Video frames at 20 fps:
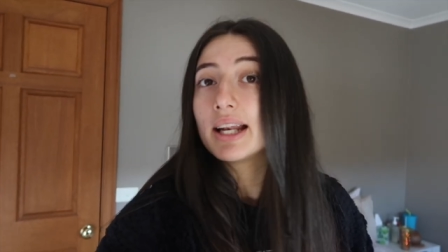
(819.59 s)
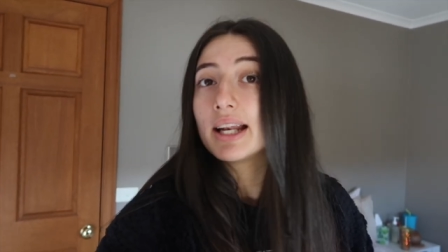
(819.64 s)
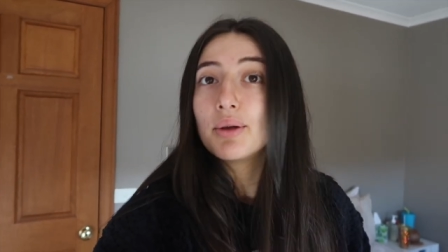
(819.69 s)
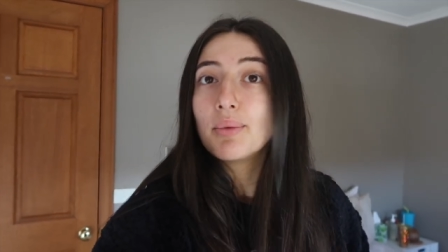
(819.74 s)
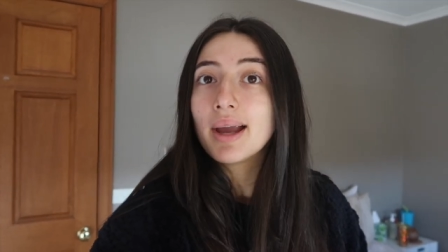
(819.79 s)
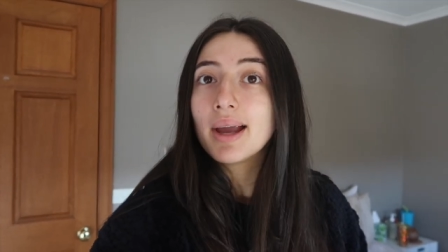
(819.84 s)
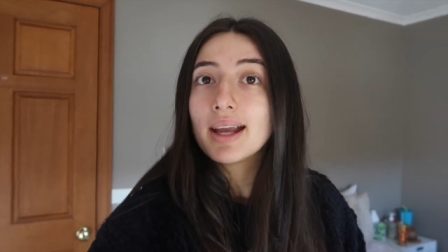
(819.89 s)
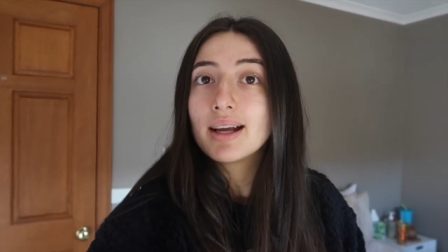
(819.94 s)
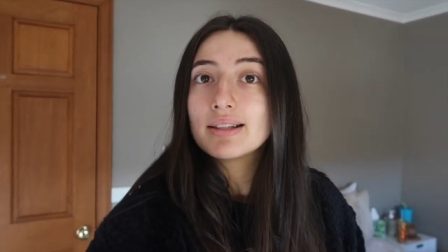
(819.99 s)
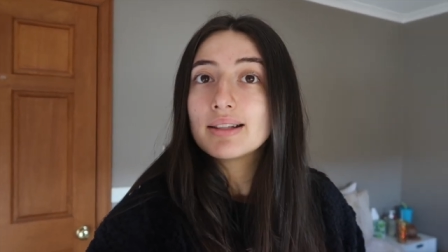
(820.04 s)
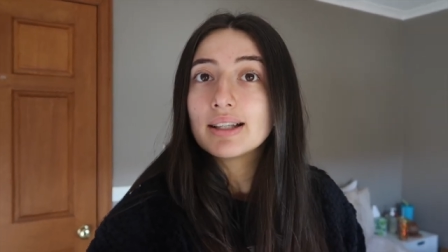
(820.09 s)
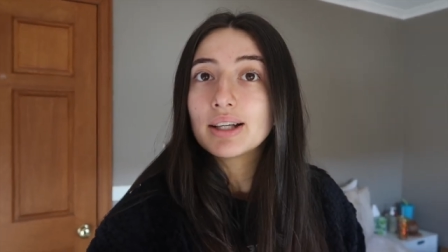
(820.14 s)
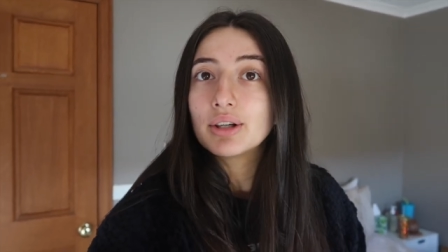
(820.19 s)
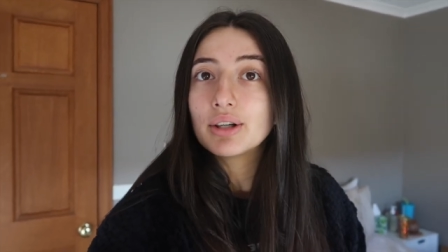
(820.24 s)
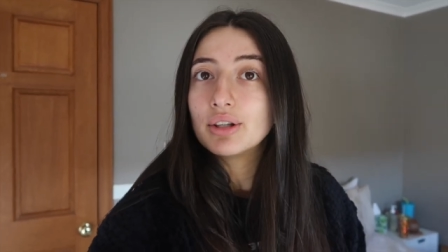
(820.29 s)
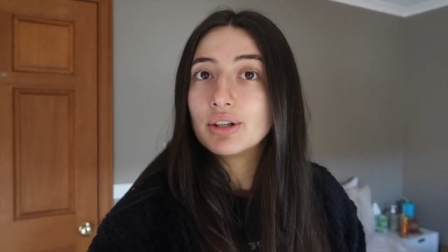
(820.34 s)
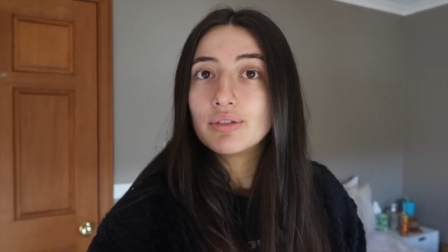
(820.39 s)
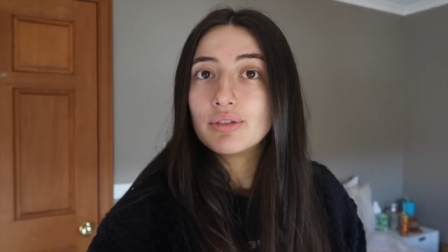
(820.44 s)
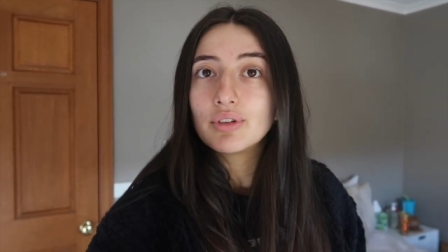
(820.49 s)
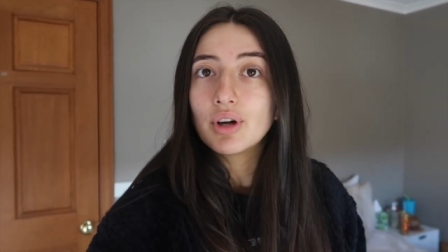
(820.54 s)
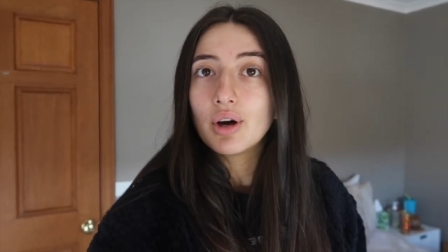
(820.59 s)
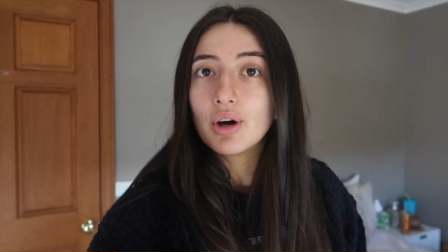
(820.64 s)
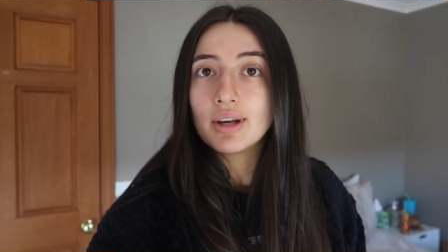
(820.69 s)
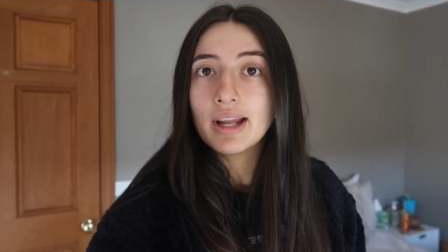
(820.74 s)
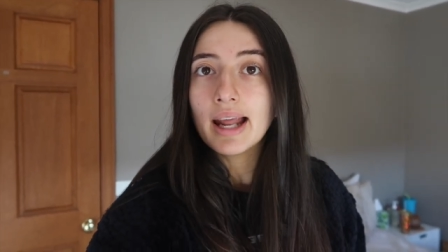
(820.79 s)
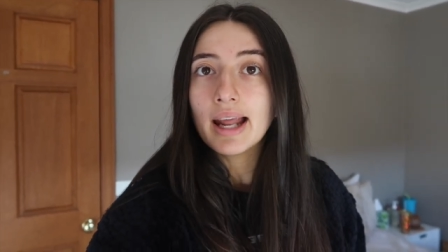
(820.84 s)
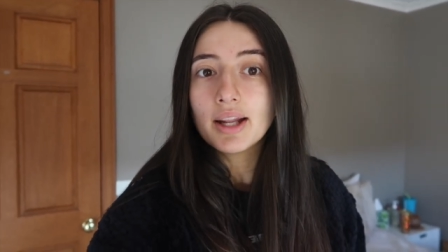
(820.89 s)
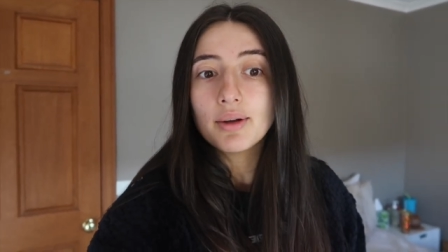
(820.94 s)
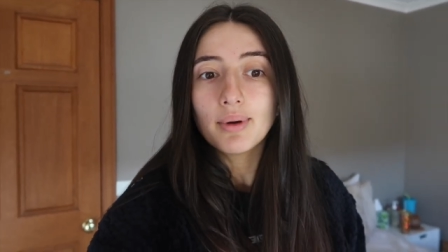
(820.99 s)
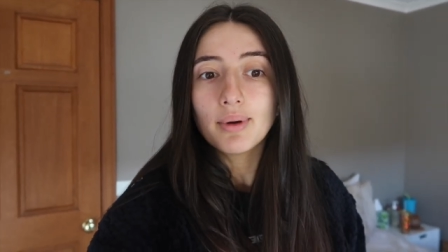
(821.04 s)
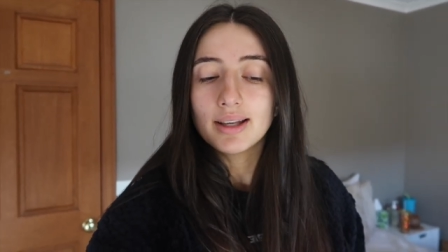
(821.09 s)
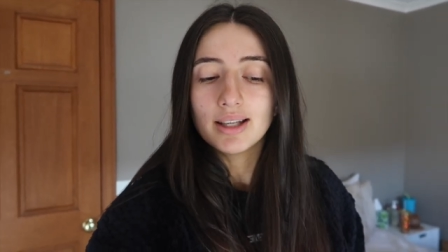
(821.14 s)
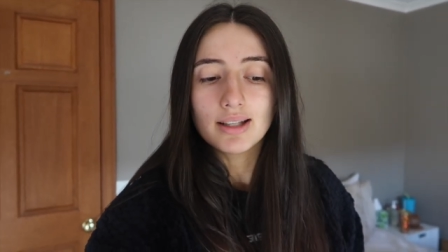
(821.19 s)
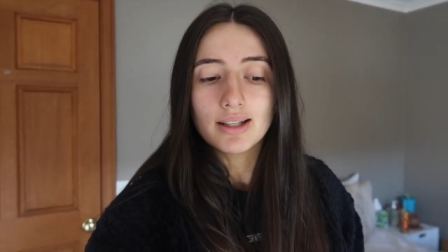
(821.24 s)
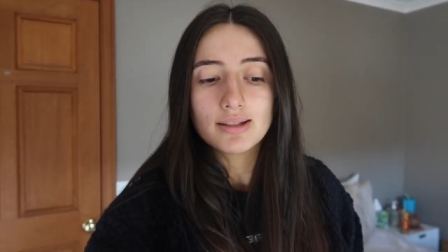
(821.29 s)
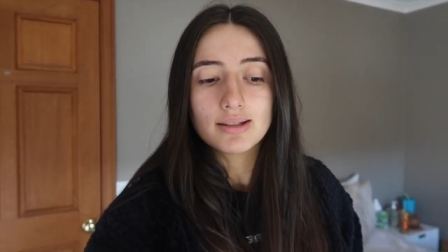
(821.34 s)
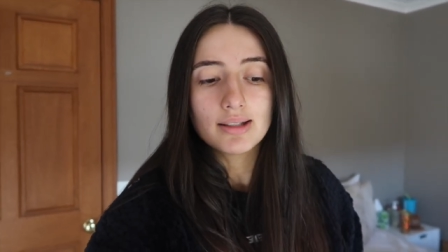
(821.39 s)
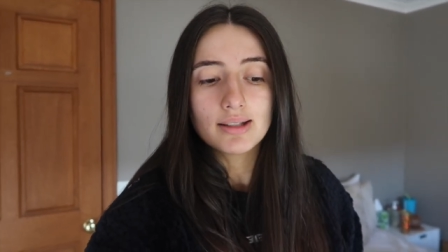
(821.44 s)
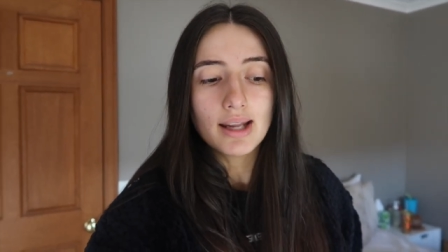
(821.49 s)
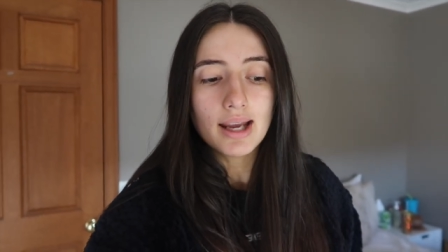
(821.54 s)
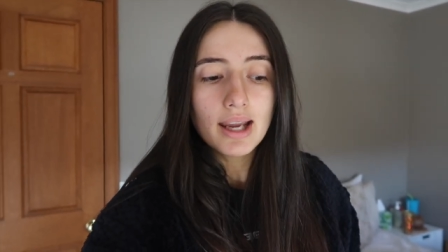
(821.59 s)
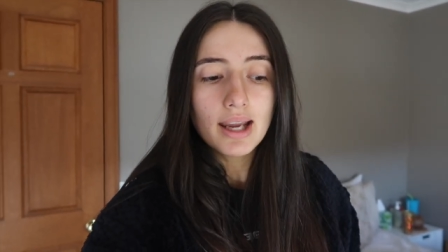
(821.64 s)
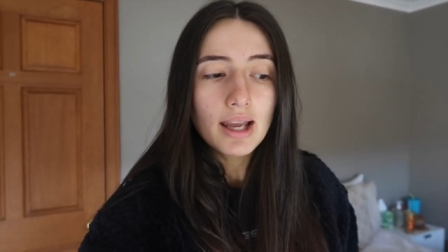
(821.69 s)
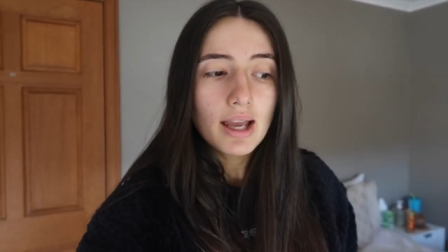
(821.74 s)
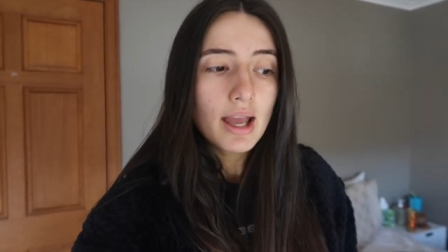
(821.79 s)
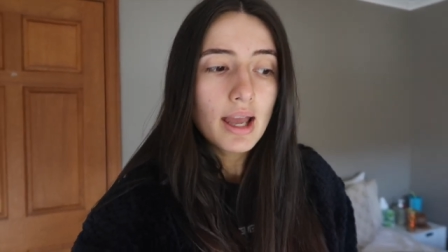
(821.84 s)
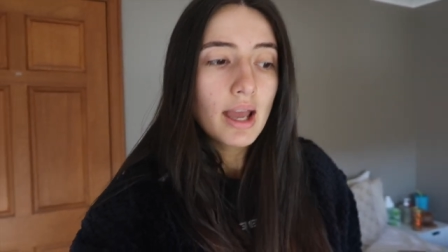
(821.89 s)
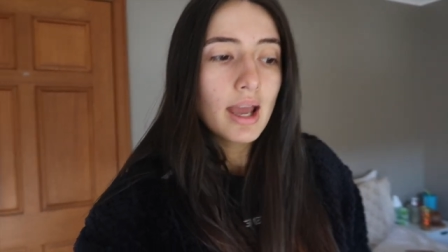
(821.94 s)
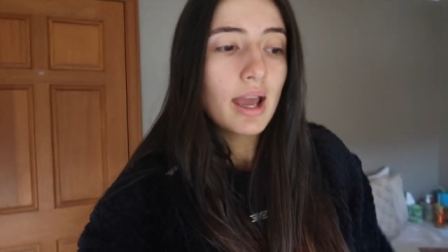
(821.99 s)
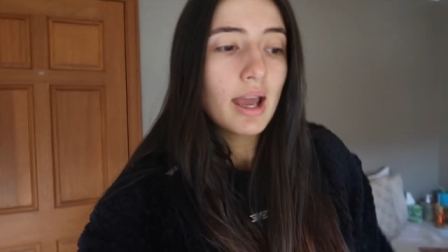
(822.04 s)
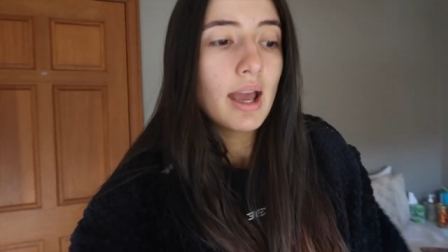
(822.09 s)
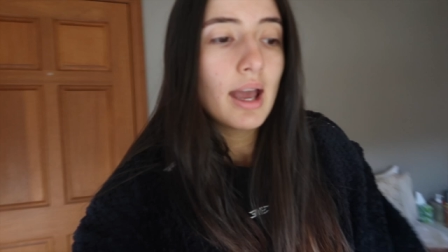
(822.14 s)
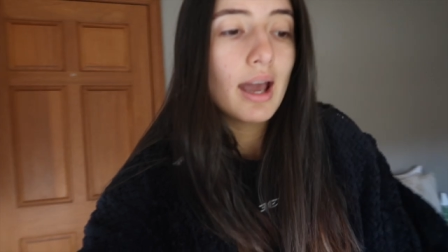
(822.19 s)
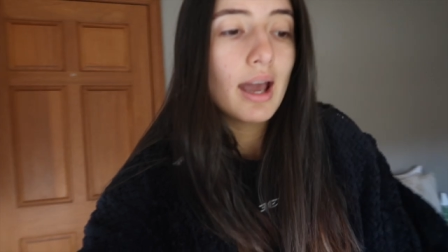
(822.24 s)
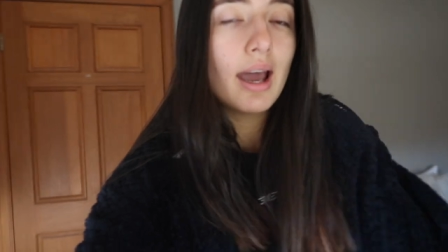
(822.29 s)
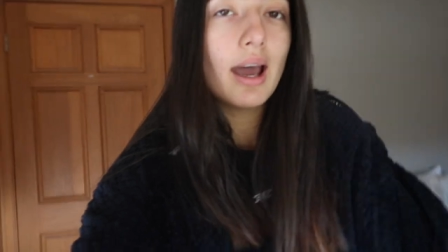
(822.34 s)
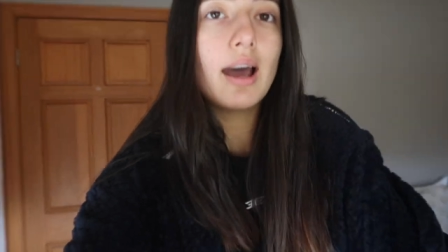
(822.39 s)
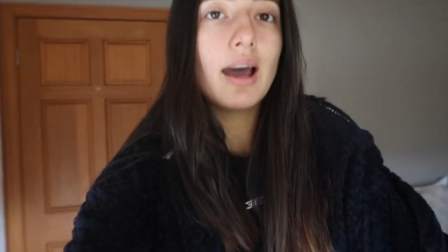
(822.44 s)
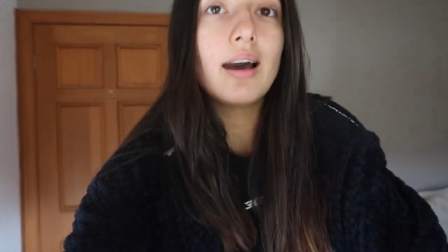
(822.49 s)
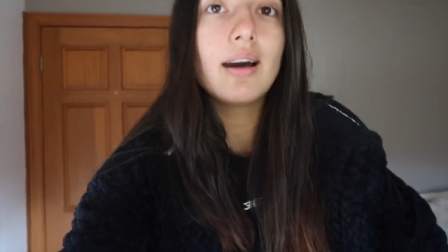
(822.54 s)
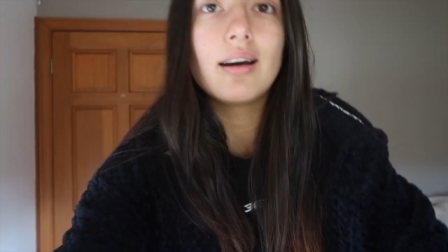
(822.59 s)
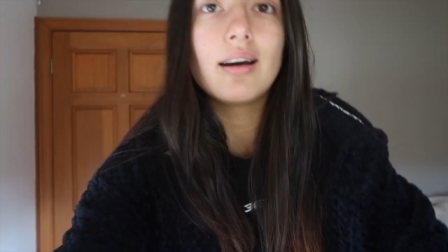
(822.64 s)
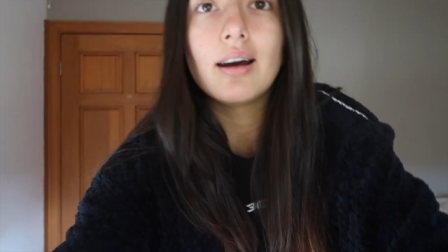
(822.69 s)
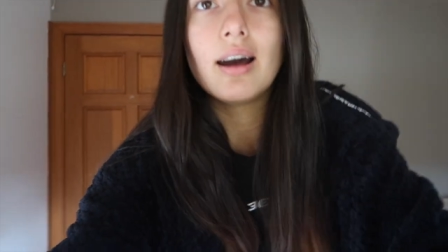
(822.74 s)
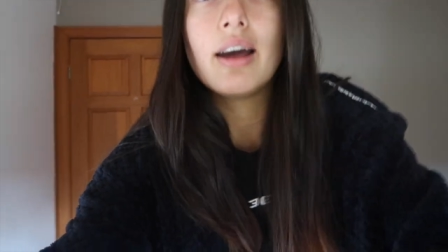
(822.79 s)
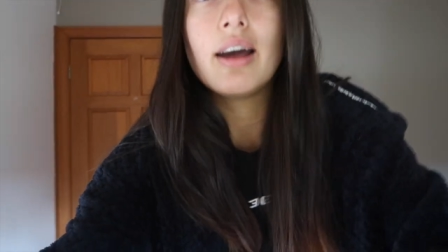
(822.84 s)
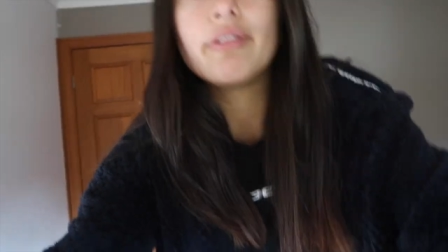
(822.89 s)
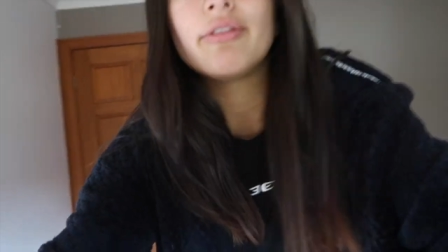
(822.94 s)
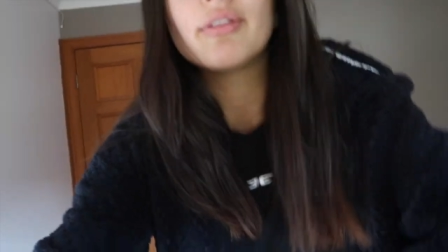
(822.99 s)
anyway because I couldn't have gone anywhere yesterday. Uh, I